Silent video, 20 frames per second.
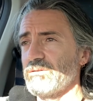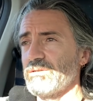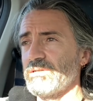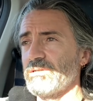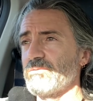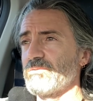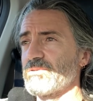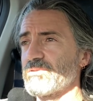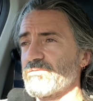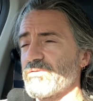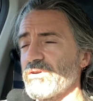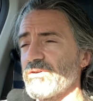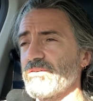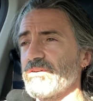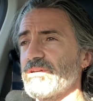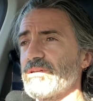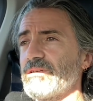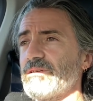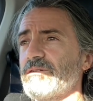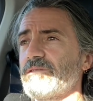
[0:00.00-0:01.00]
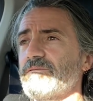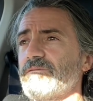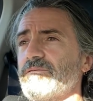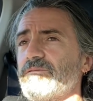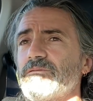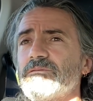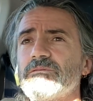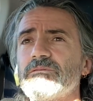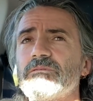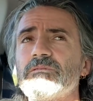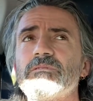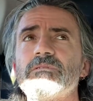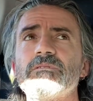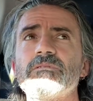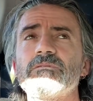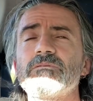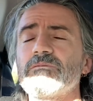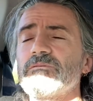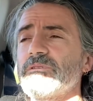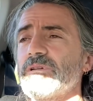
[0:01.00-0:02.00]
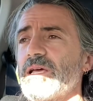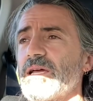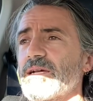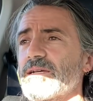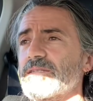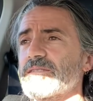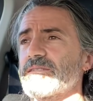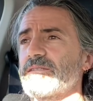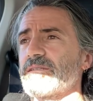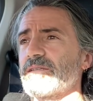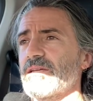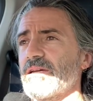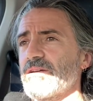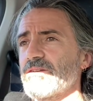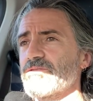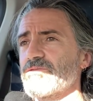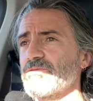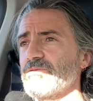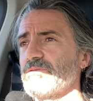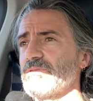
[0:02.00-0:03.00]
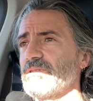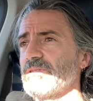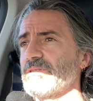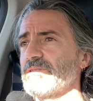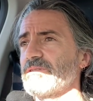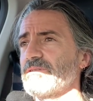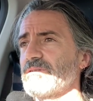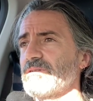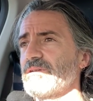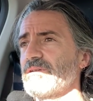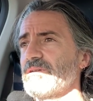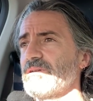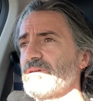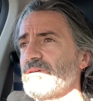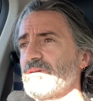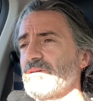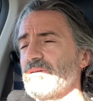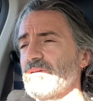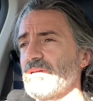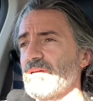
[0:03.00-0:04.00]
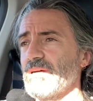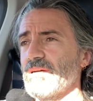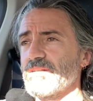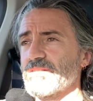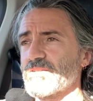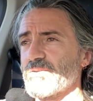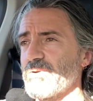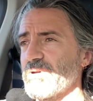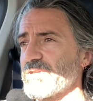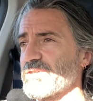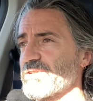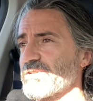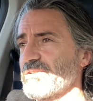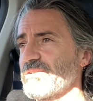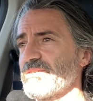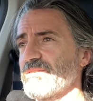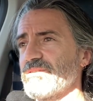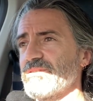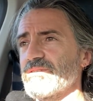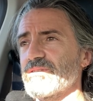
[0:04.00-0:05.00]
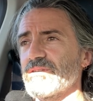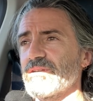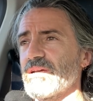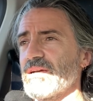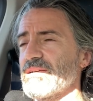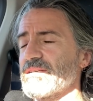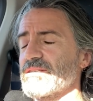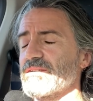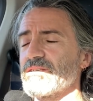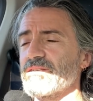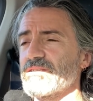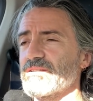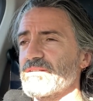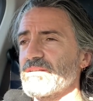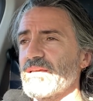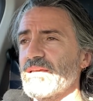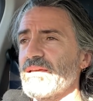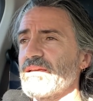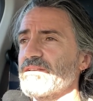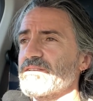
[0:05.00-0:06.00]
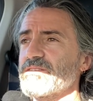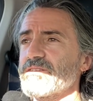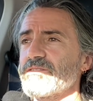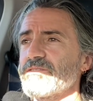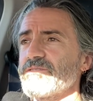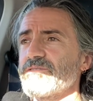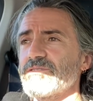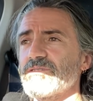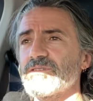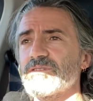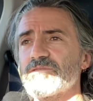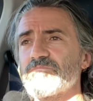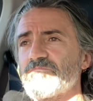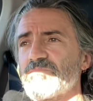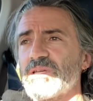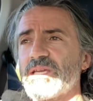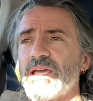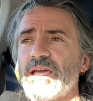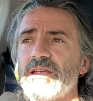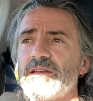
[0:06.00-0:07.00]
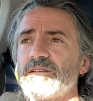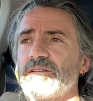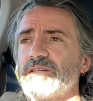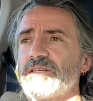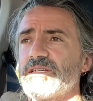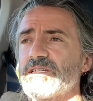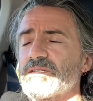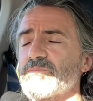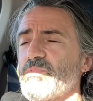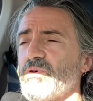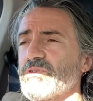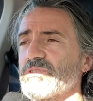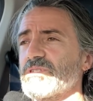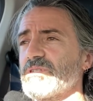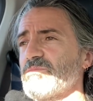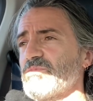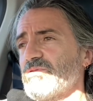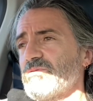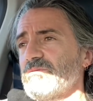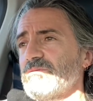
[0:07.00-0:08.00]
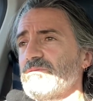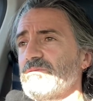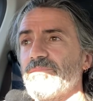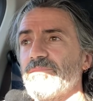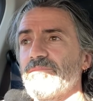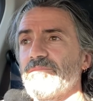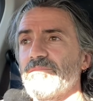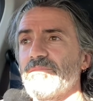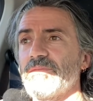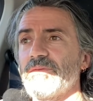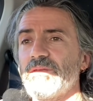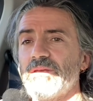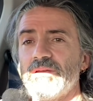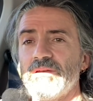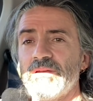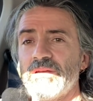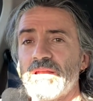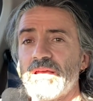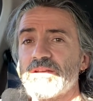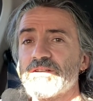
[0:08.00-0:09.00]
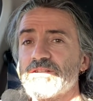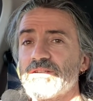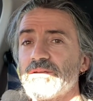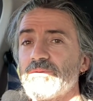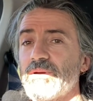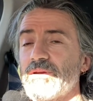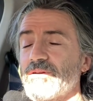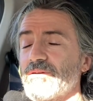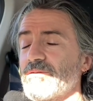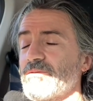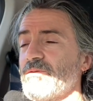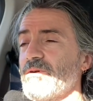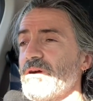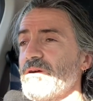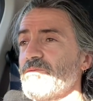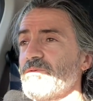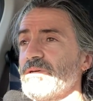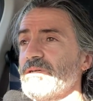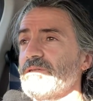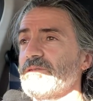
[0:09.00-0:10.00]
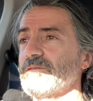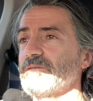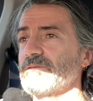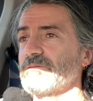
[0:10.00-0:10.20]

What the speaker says: It was very relaxed and casual, and asked questions and asked us to answer as candidly as possible. It actually went quite well.